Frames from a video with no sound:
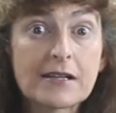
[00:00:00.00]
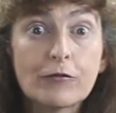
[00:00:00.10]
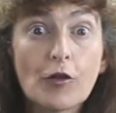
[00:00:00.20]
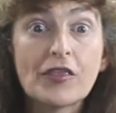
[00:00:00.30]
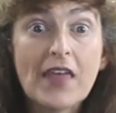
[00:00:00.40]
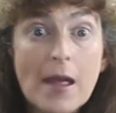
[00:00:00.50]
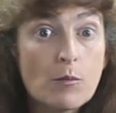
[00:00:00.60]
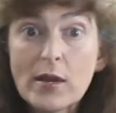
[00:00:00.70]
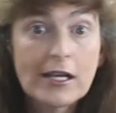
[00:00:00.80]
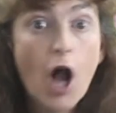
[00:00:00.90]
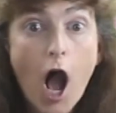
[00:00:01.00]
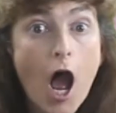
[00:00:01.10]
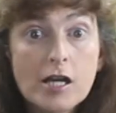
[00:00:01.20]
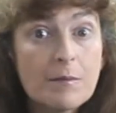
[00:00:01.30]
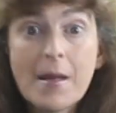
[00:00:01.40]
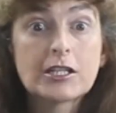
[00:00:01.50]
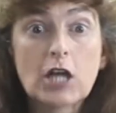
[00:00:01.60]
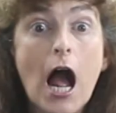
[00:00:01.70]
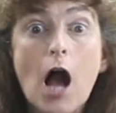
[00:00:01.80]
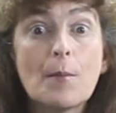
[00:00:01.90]
and for them we can't
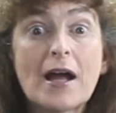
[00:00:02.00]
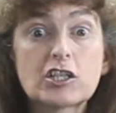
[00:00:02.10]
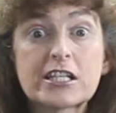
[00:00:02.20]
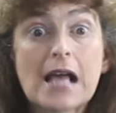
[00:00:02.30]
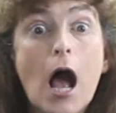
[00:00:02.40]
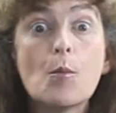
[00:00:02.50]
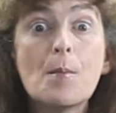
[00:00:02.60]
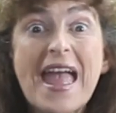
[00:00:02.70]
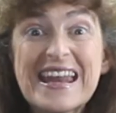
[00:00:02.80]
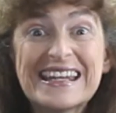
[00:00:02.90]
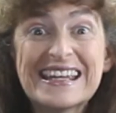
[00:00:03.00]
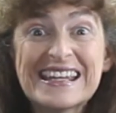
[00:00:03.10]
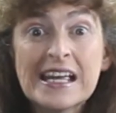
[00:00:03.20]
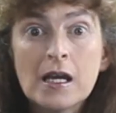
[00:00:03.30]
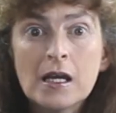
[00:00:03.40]
measure how much is how many